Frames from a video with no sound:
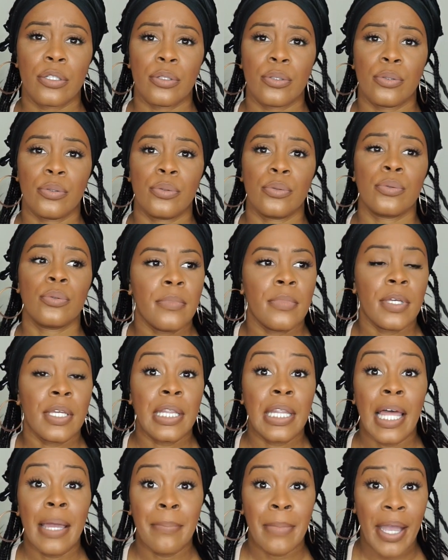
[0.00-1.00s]
to
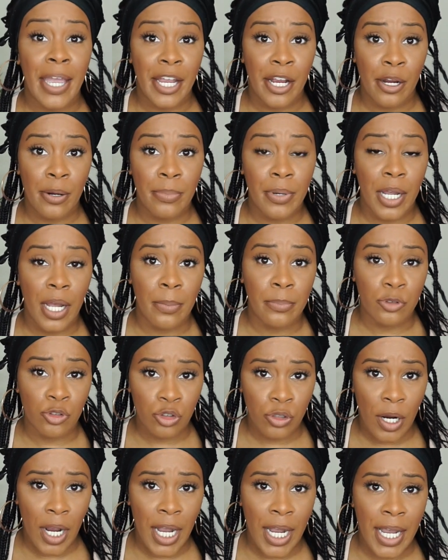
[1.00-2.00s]
let my hair become
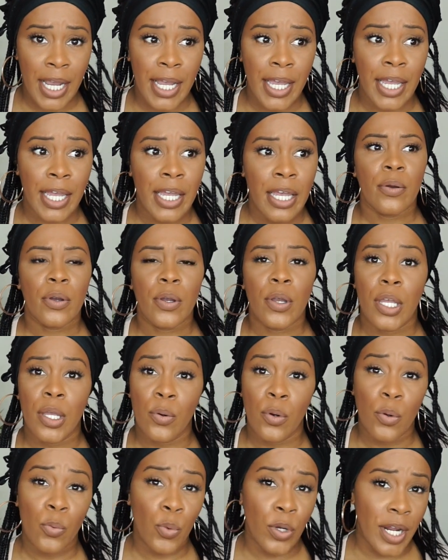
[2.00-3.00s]
dry.
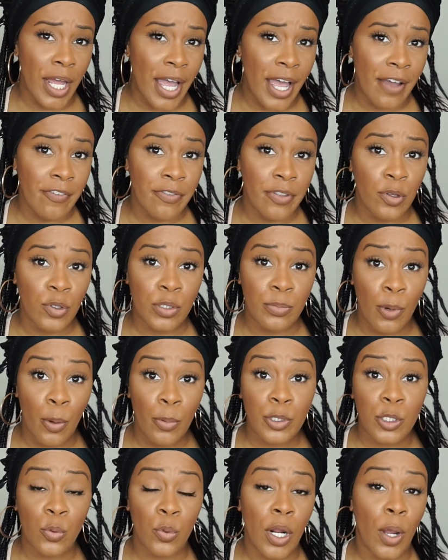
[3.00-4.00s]
And when I have those
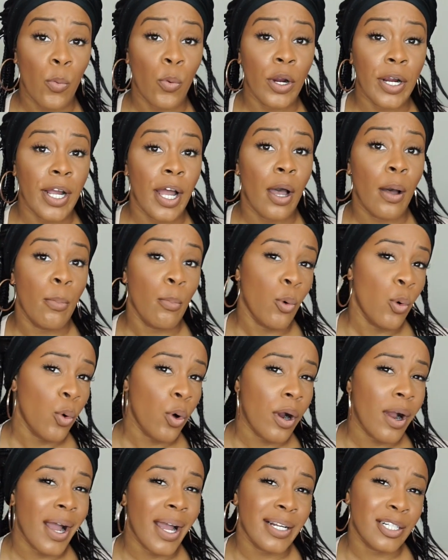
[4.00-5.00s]
moments when I work out
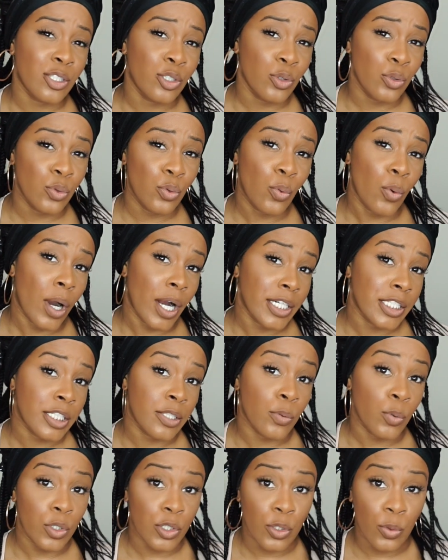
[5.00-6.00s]
more, I do wash
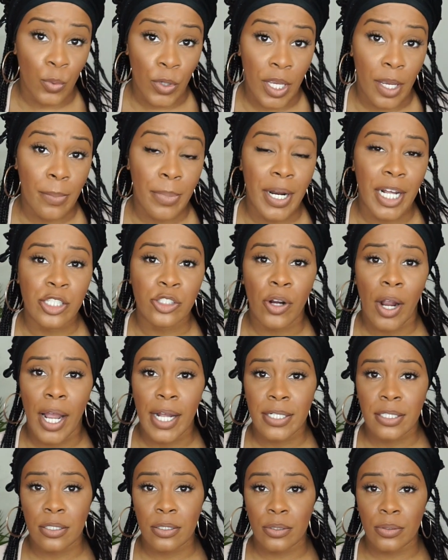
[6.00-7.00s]
it once a week, but I
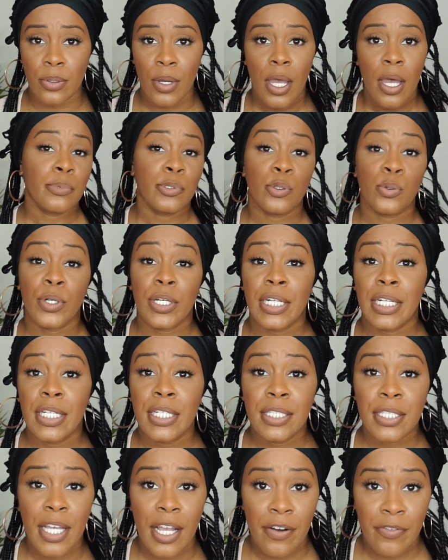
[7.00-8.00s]
try to do it at
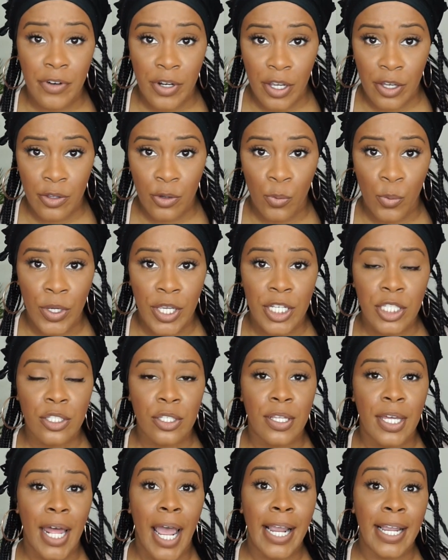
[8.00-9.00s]
least every other week so
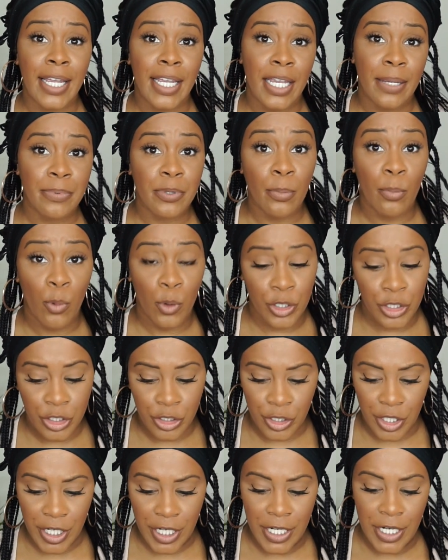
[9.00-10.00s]
that I can keep the
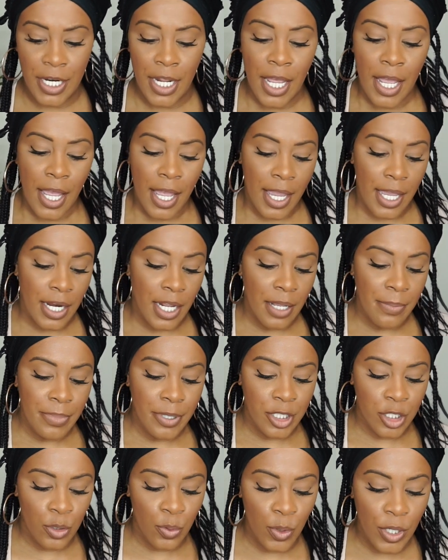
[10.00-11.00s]
moisture in. And in
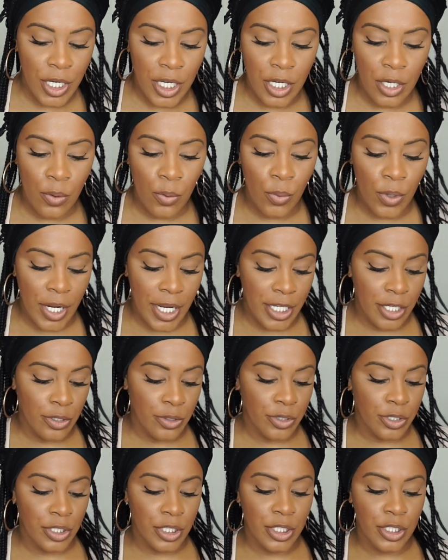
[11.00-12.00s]
between, what I
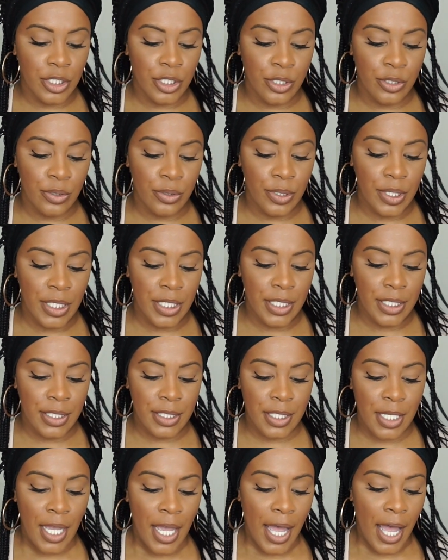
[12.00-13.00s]
usually do
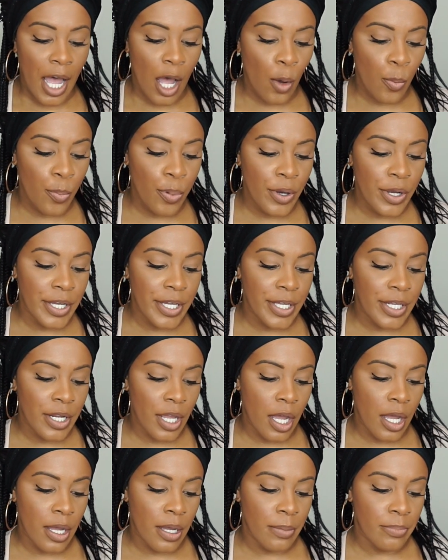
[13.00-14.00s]
is I'll put
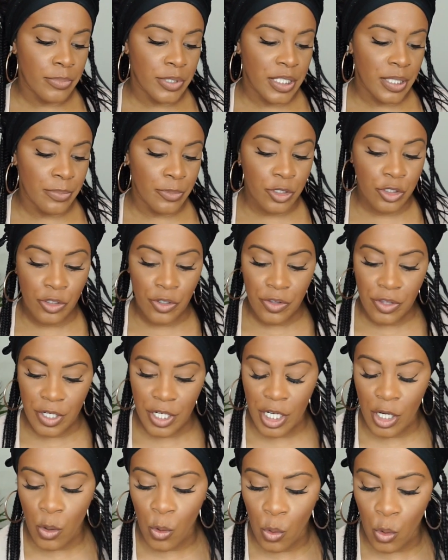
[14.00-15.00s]
some
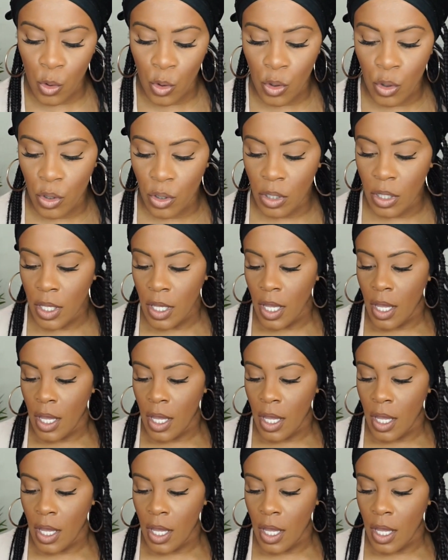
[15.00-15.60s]
strengthening oil